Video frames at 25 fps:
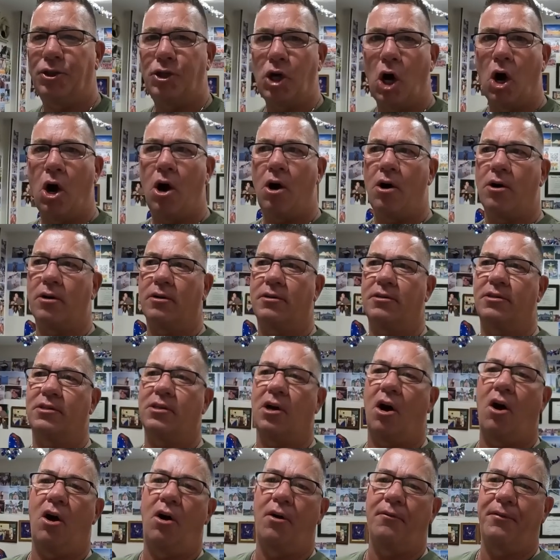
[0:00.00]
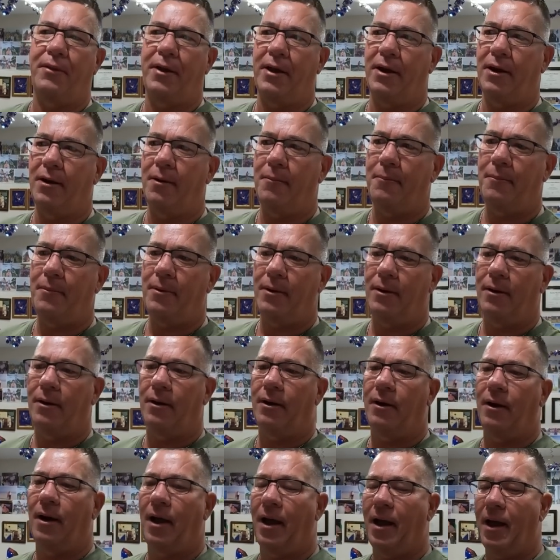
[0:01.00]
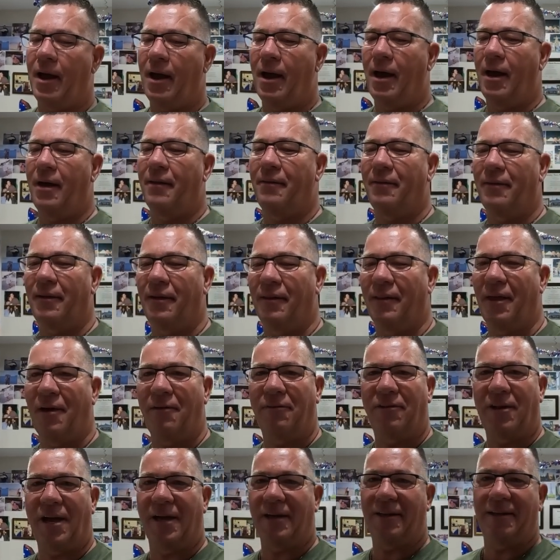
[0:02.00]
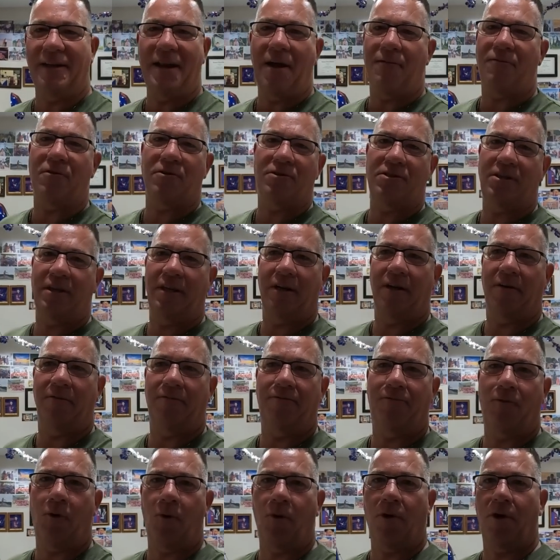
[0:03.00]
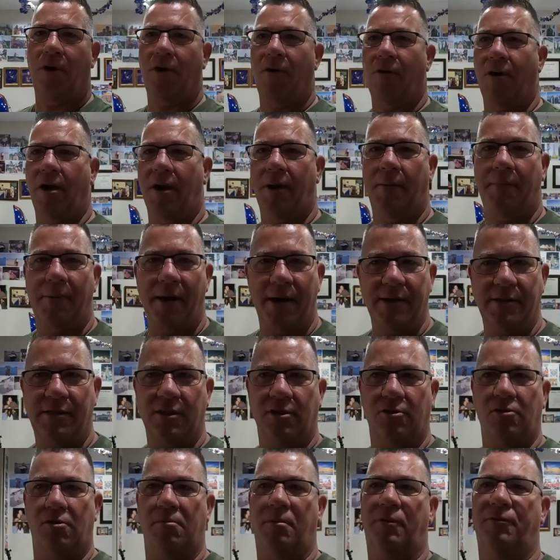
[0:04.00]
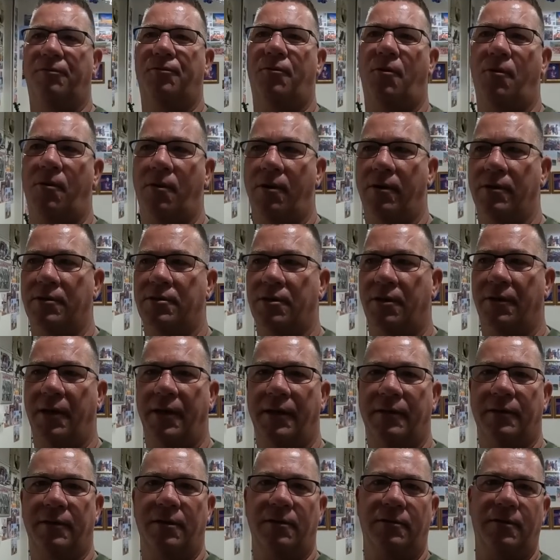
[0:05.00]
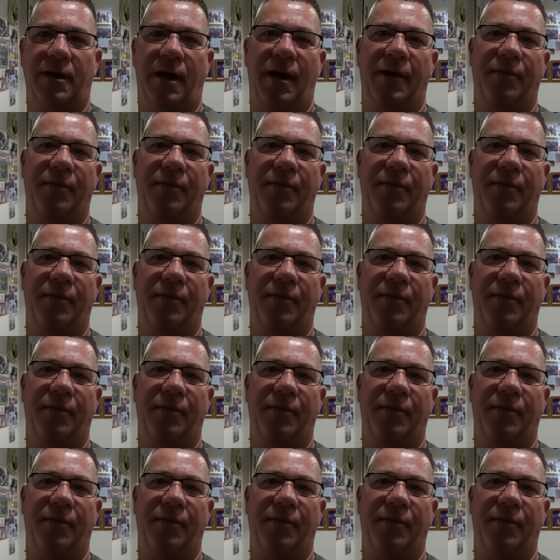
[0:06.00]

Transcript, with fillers: dogs on them, and they'd like never seen a foreigner on a bicycle before. So they look.